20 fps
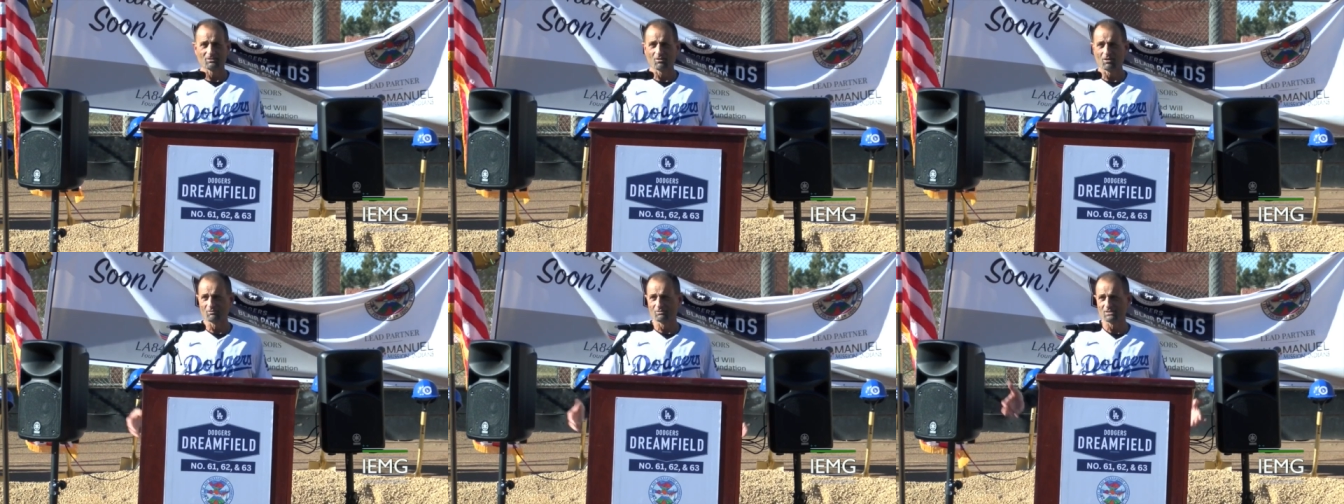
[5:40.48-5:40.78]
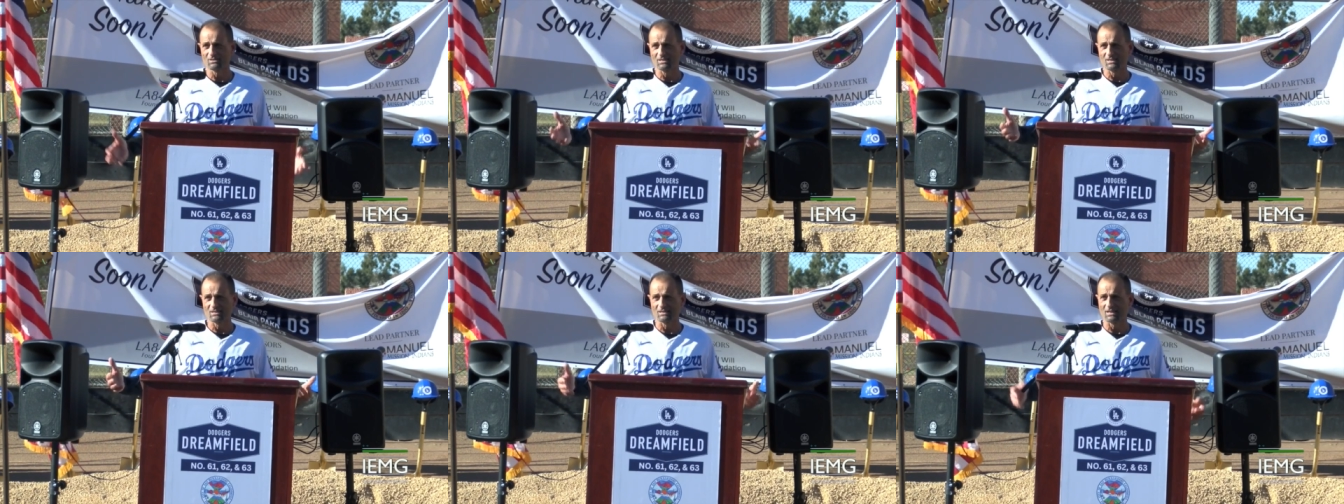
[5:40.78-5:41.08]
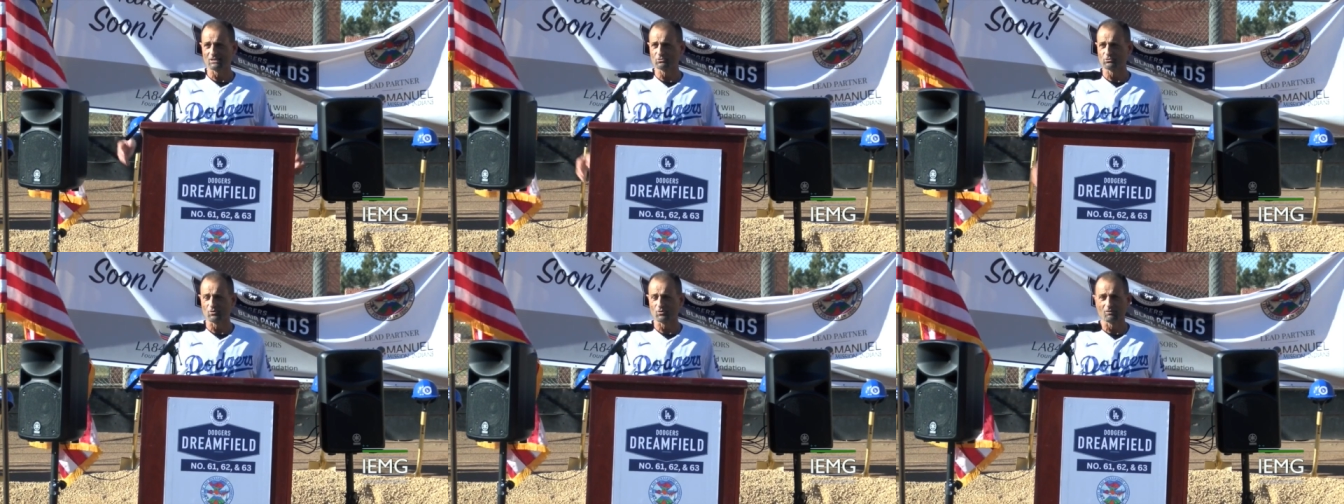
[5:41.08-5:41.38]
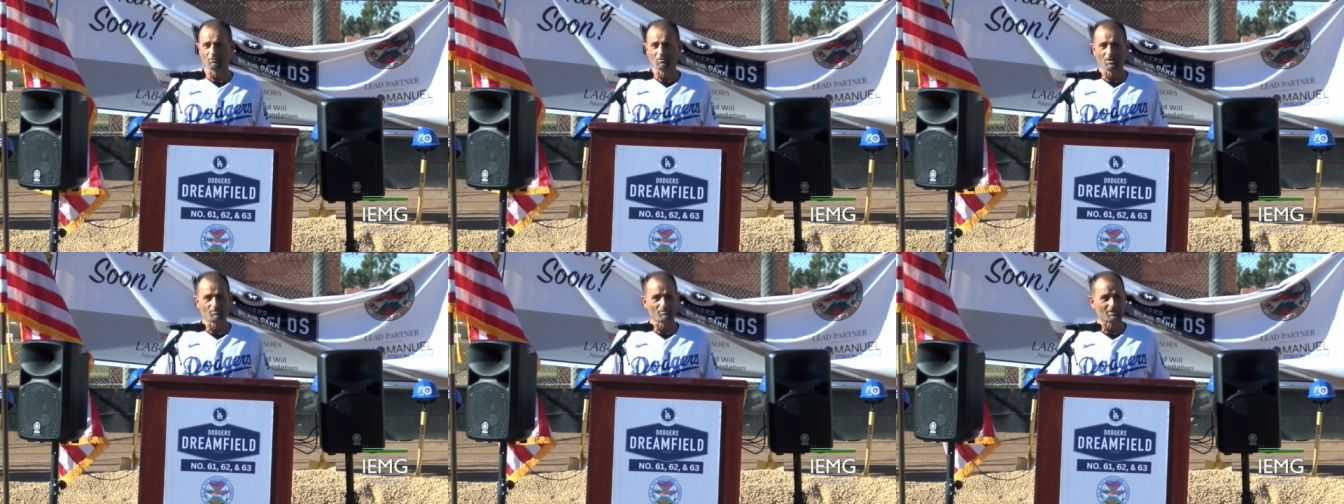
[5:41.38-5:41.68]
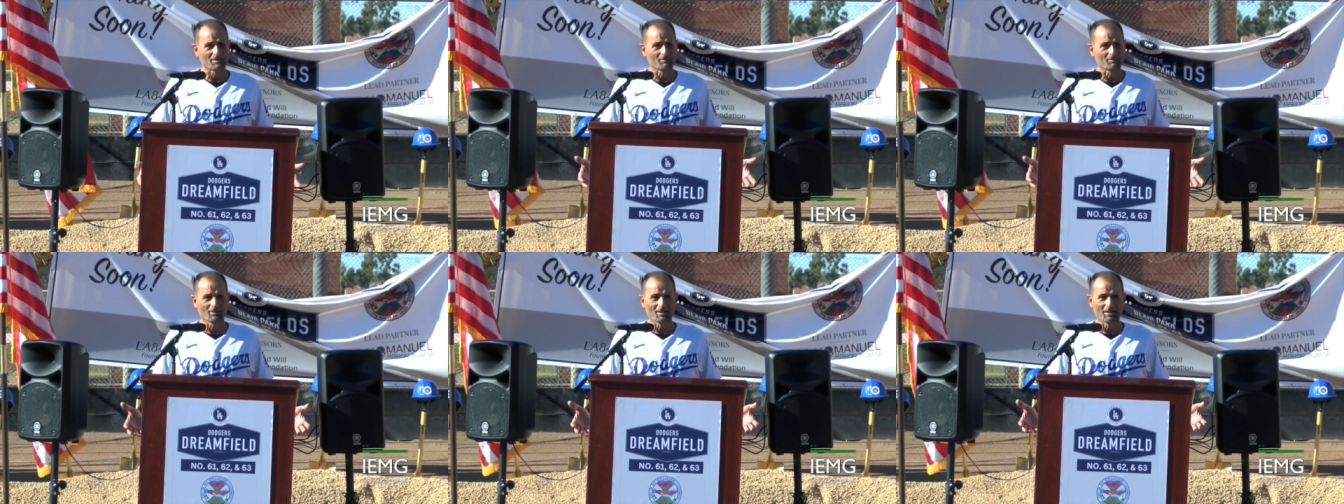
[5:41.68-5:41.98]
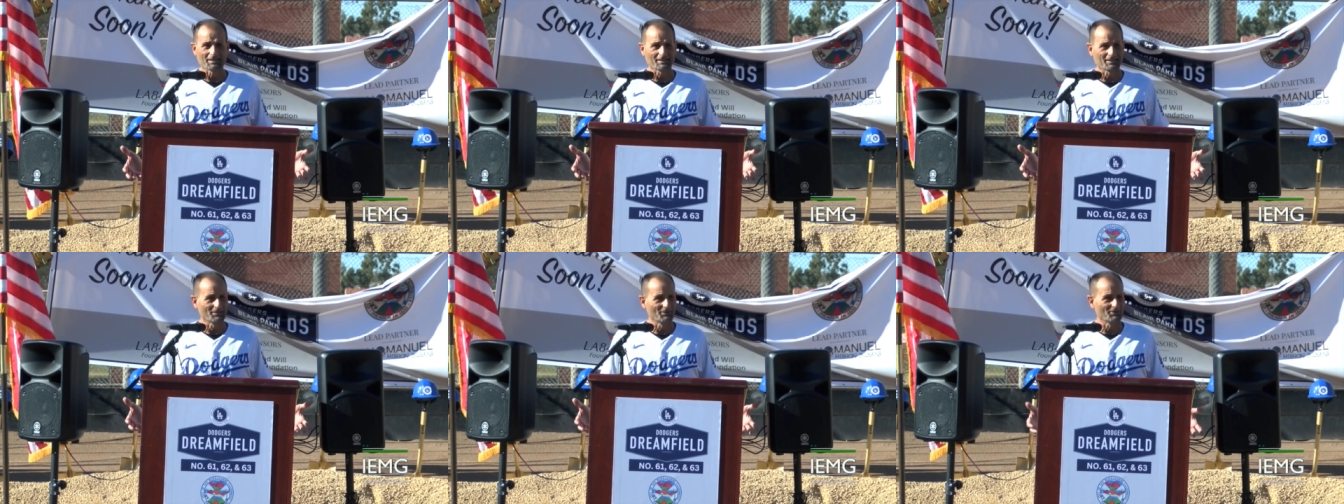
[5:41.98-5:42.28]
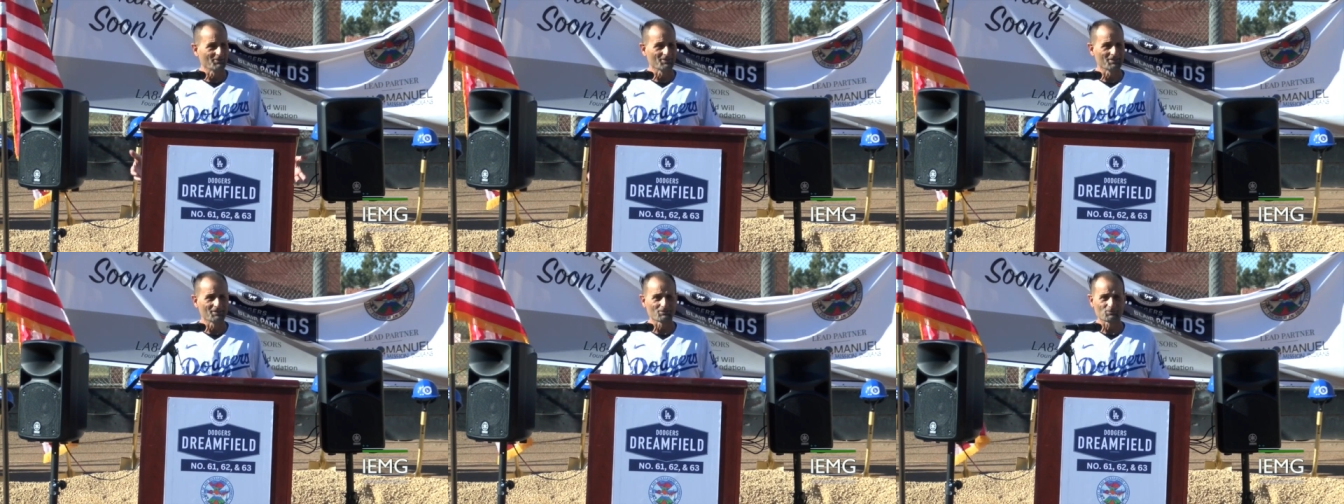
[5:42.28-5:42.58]
and all of a sudden I drove up and I'm like,
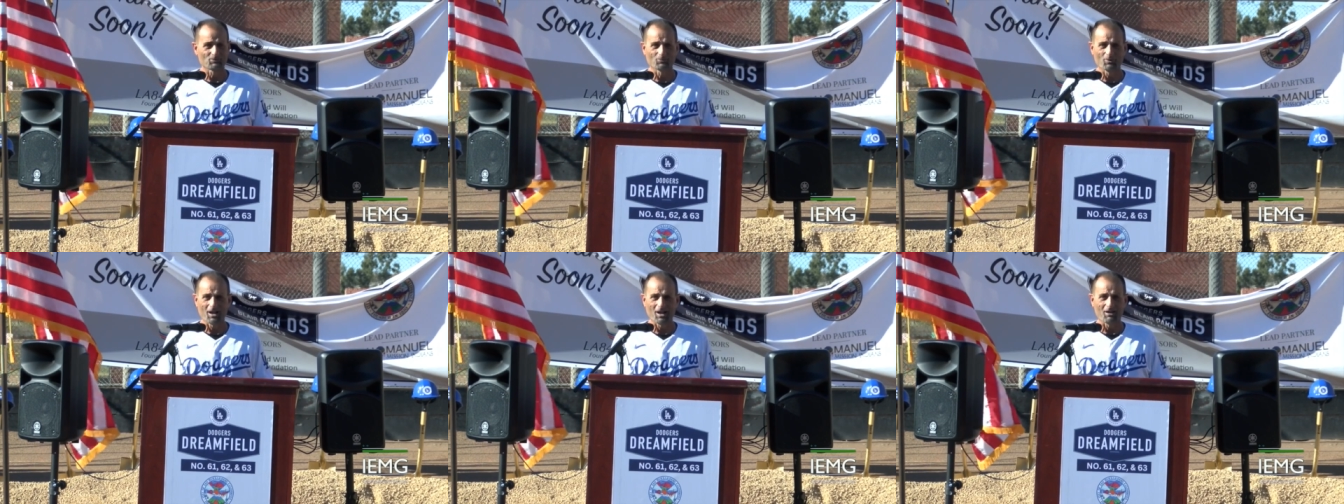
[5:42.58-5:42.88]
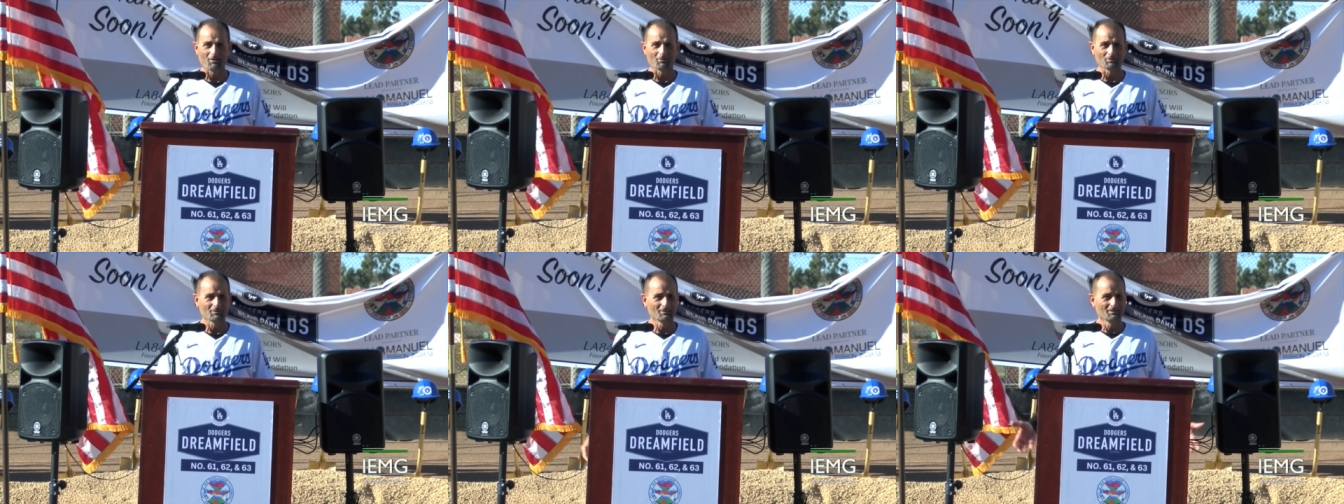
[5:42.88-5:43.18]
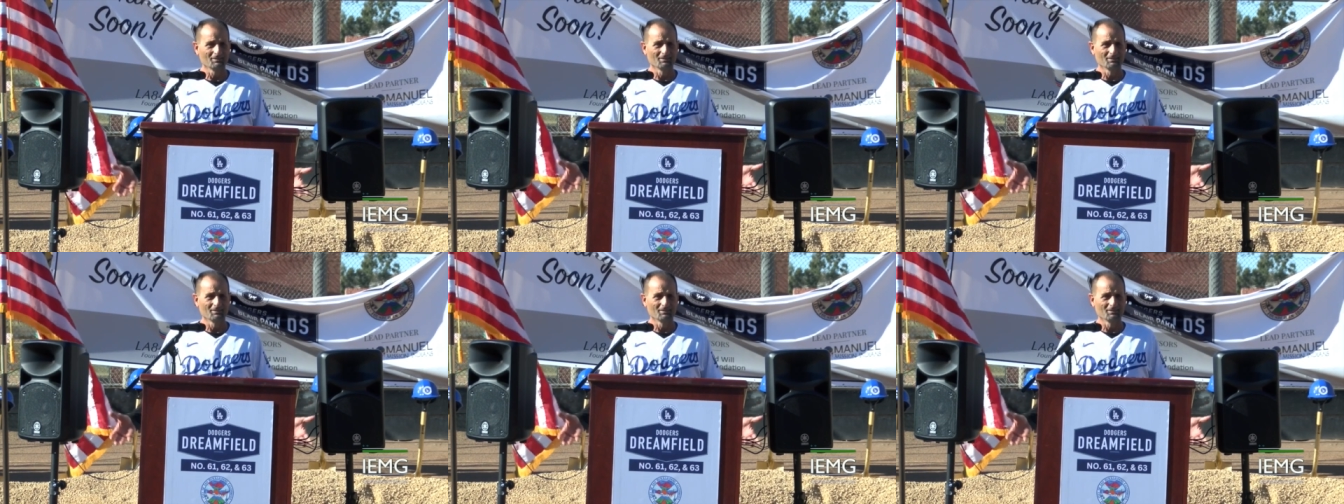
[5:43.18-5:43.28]
here it is, wow.